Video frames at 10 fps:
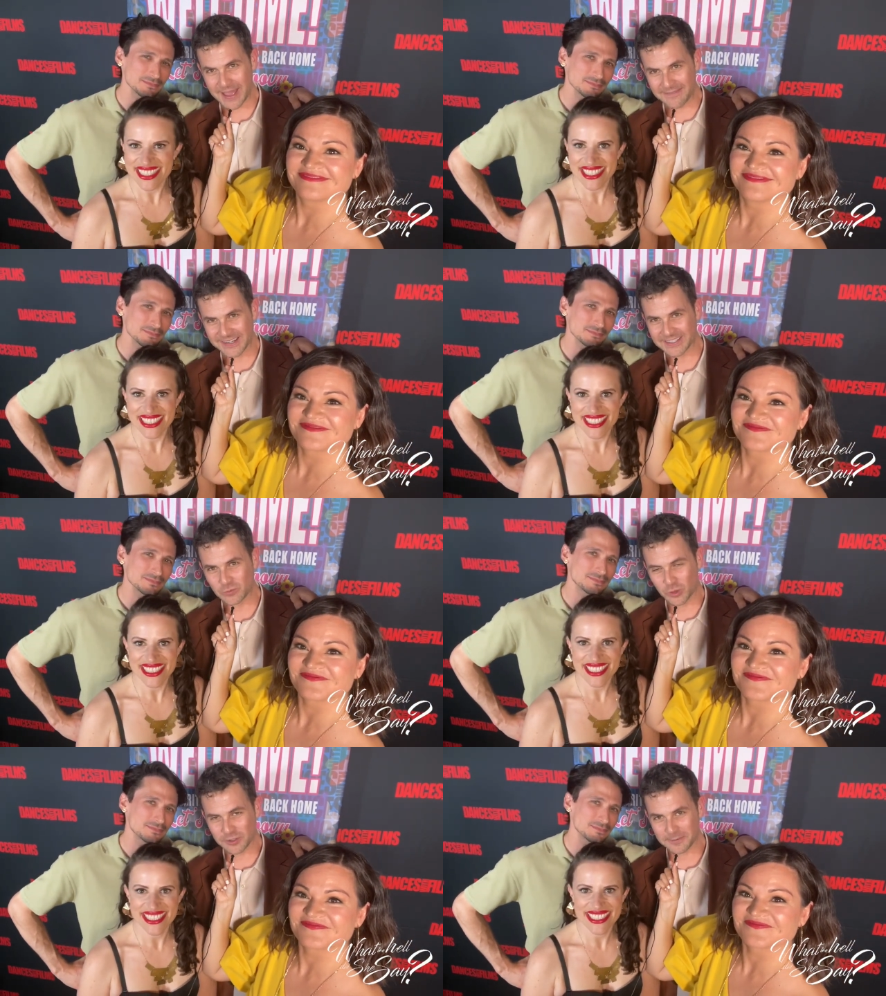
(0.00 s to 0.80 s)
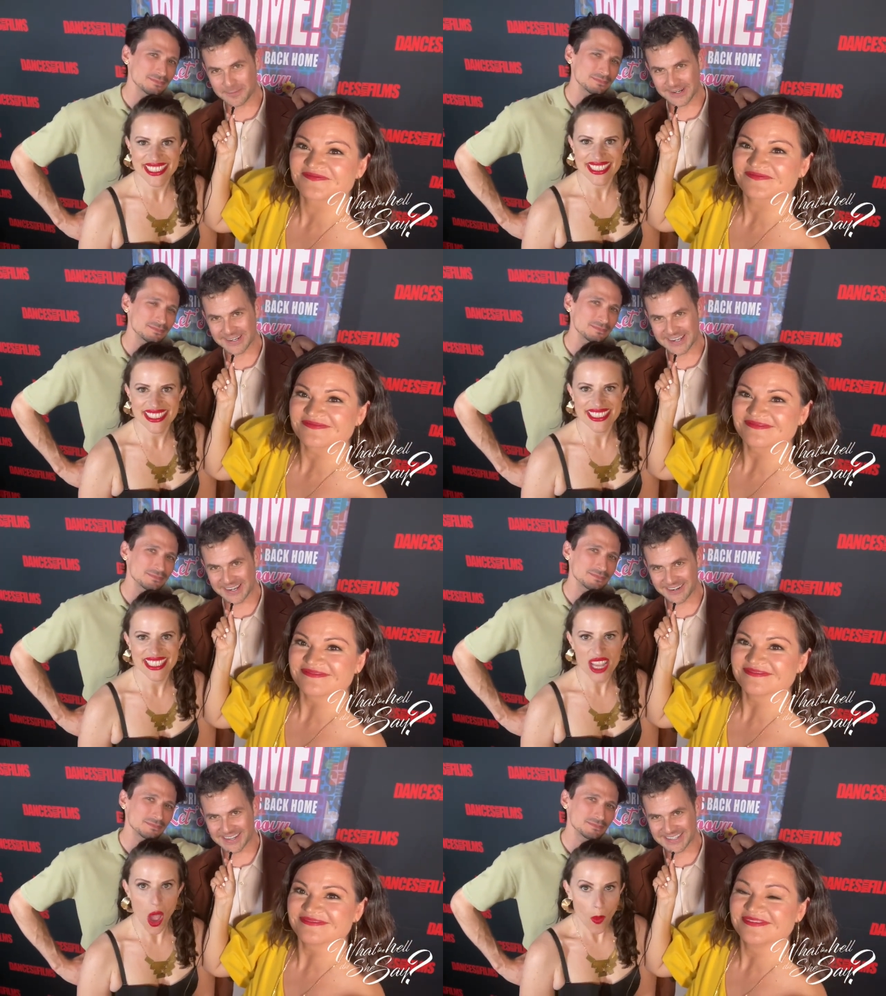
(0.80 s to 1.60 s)
Speaker 1: having its world premiere
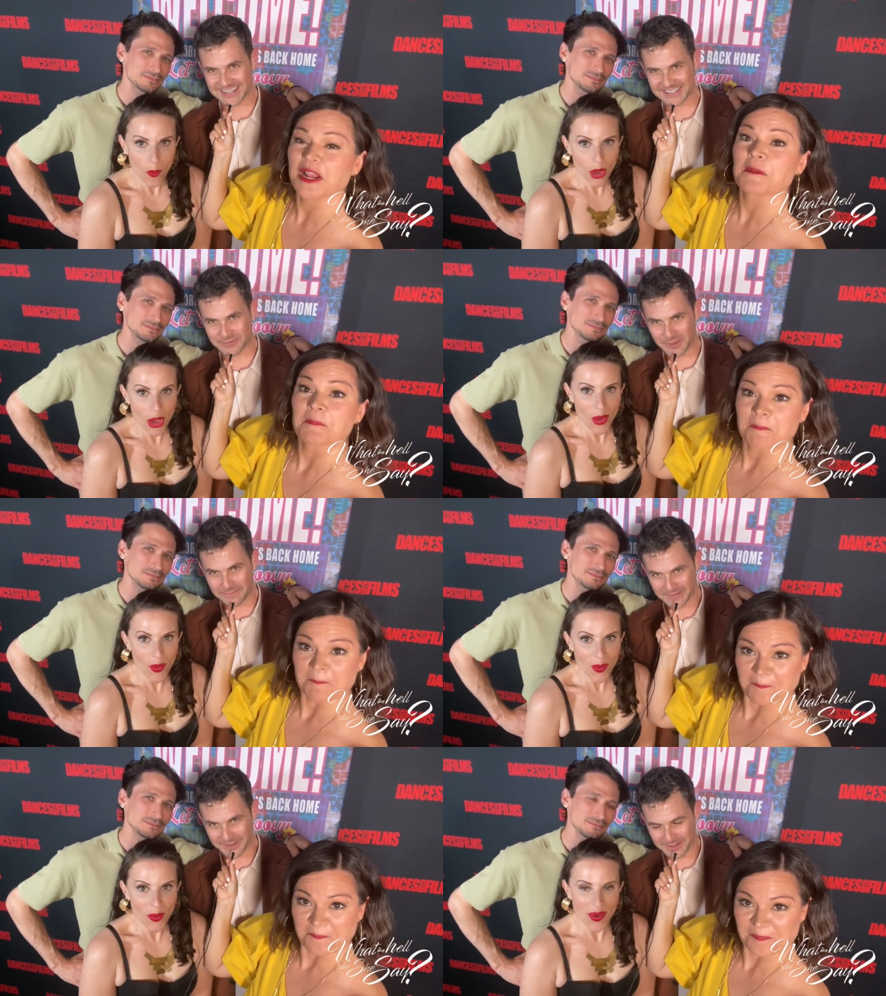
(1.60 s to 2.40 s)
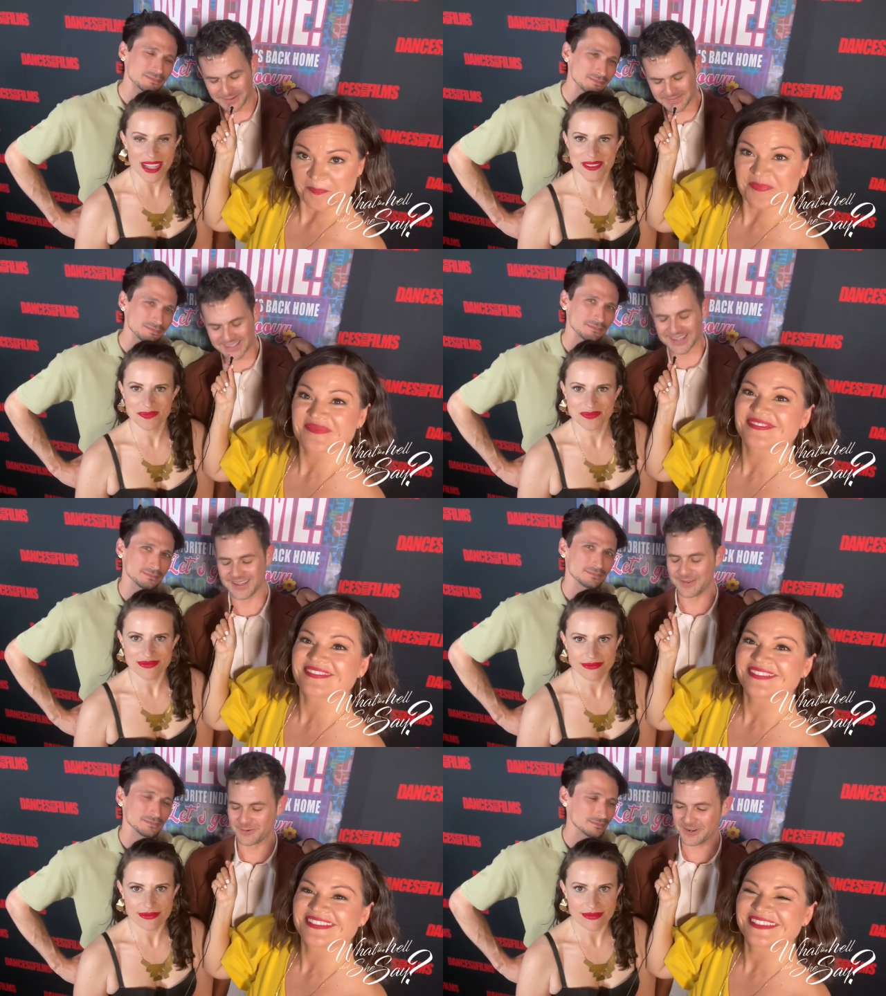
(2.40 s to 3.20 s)
here at Dances with Films.
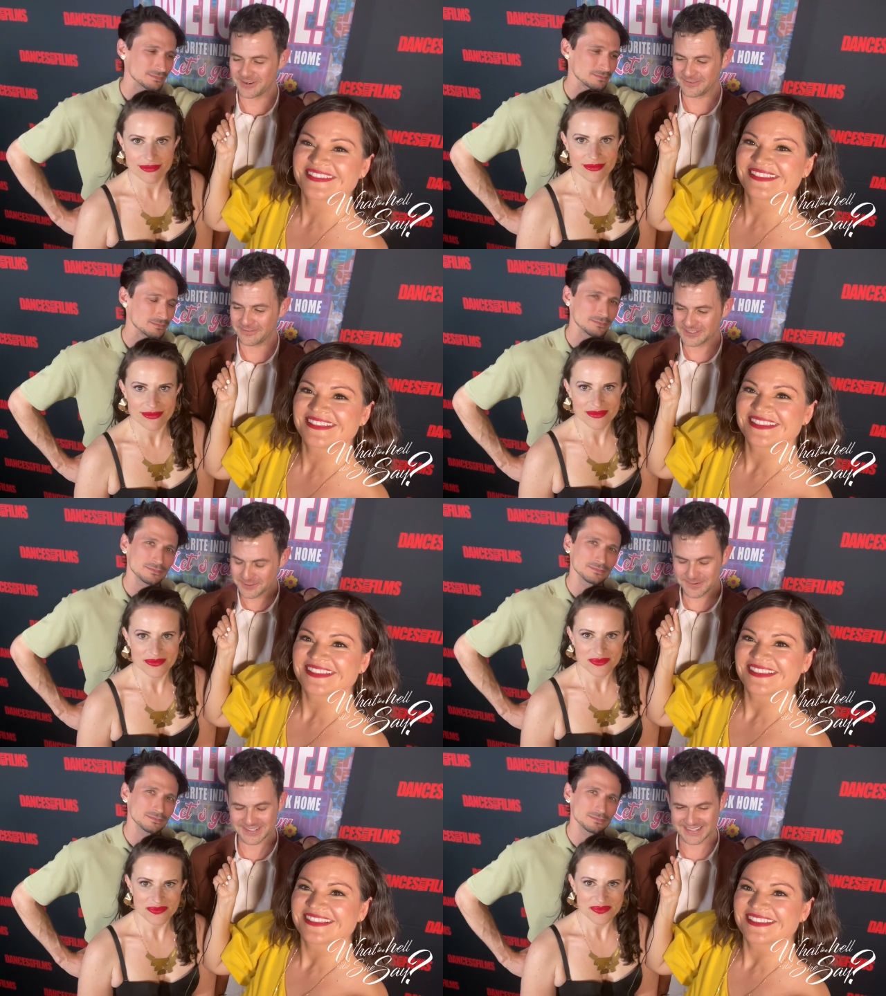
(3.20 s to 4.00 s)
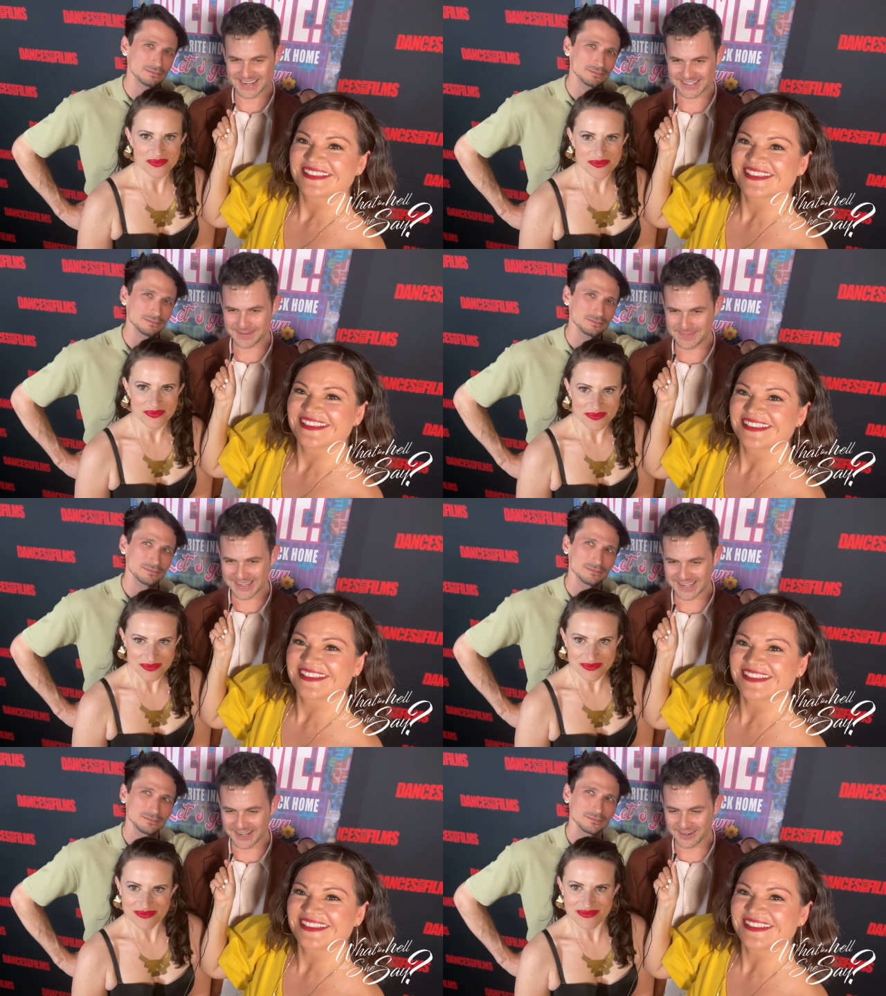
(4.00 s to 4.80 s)
We're super excited to
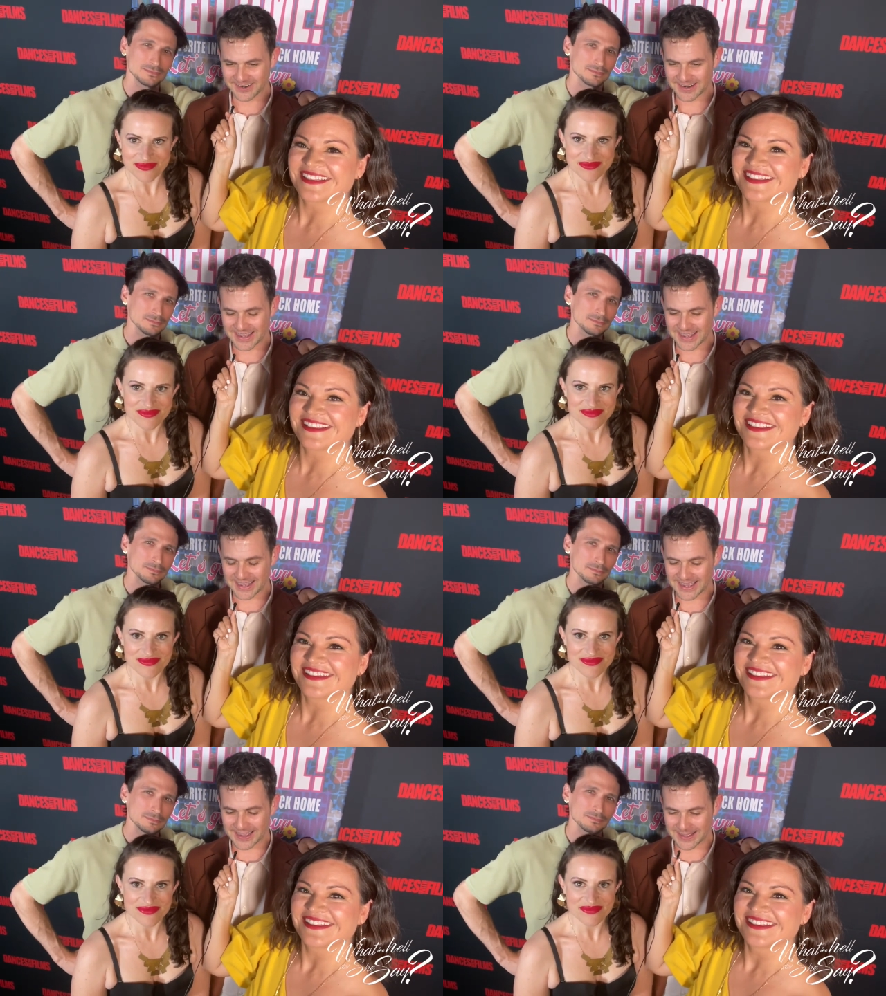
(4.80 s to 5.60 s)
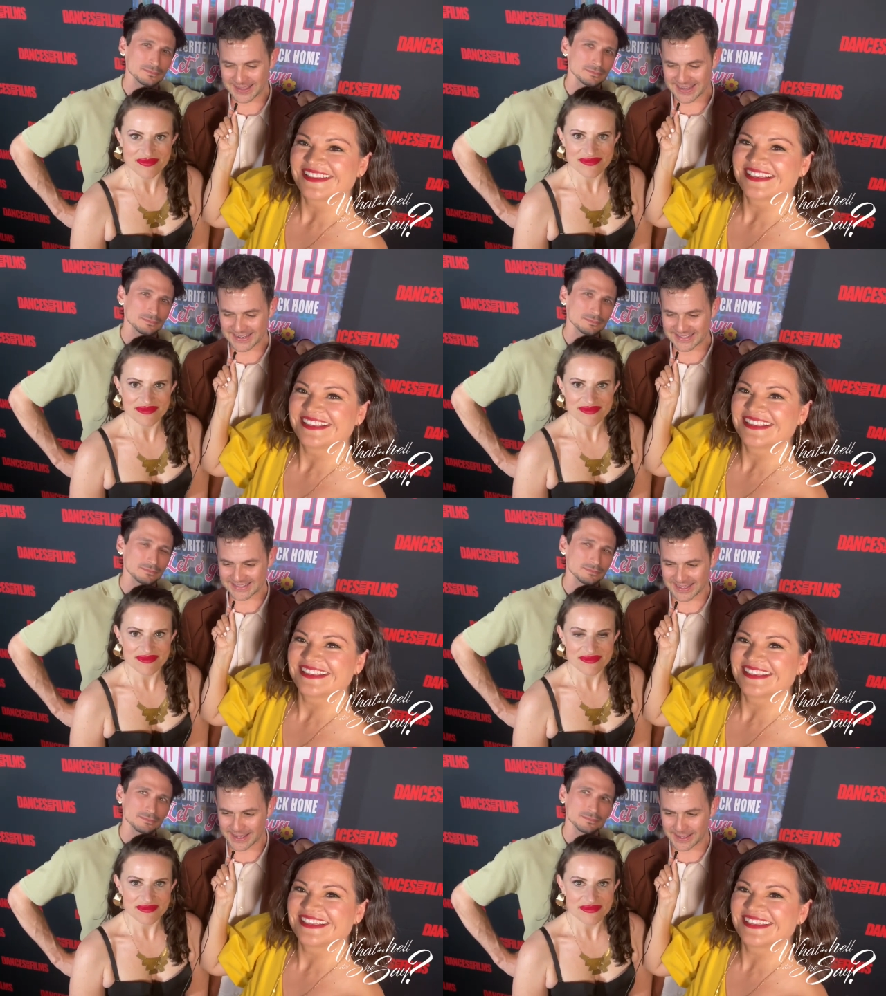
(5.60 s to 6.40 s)
be here. Uh, it
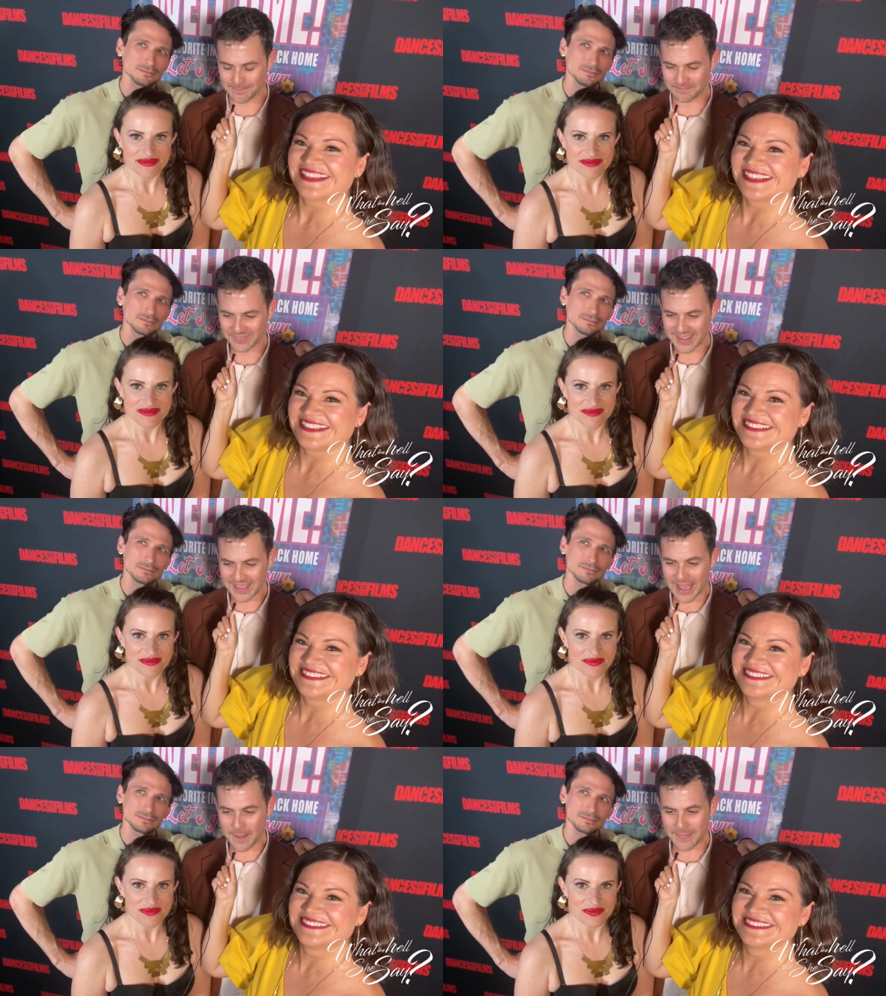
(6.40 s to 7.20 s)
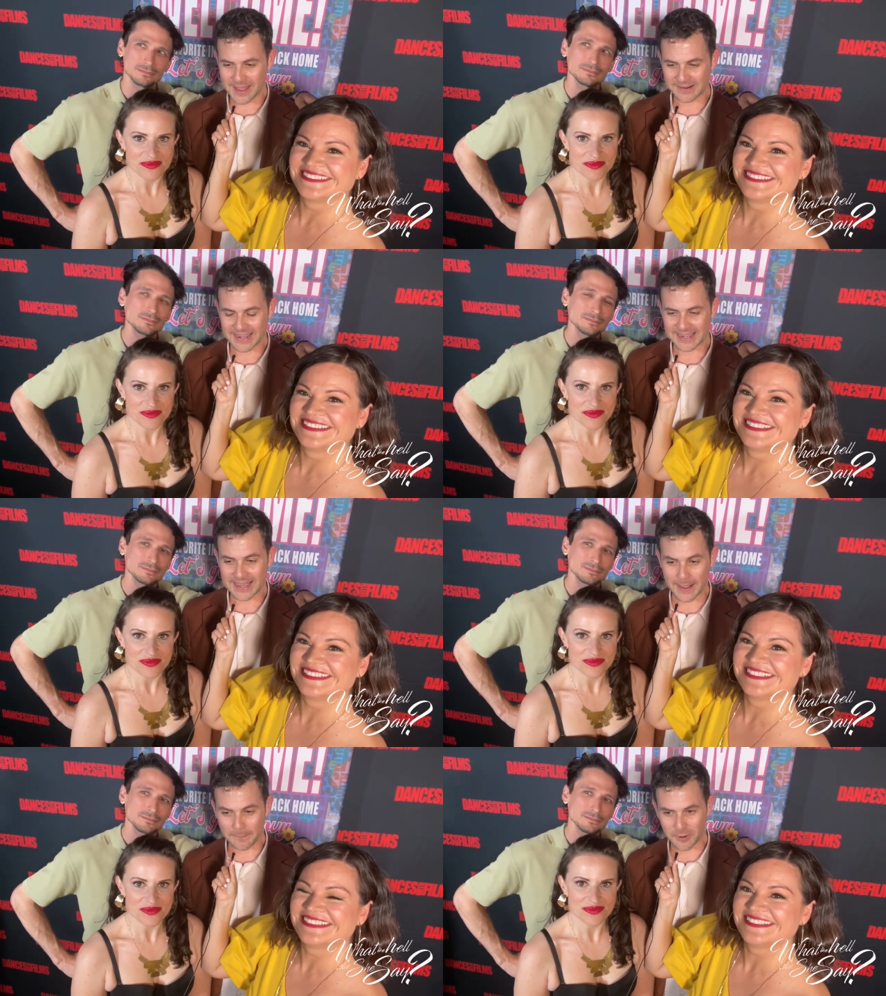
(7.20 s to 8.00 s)
is um, about a
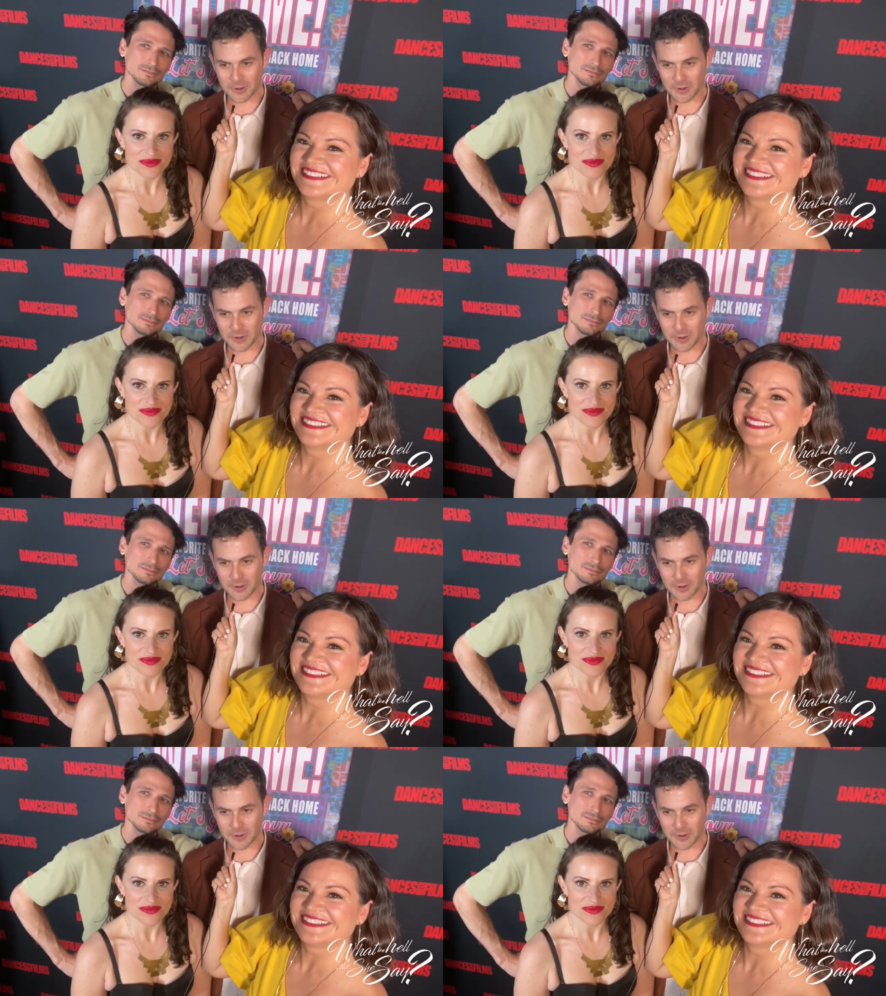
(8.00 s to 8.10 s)
couple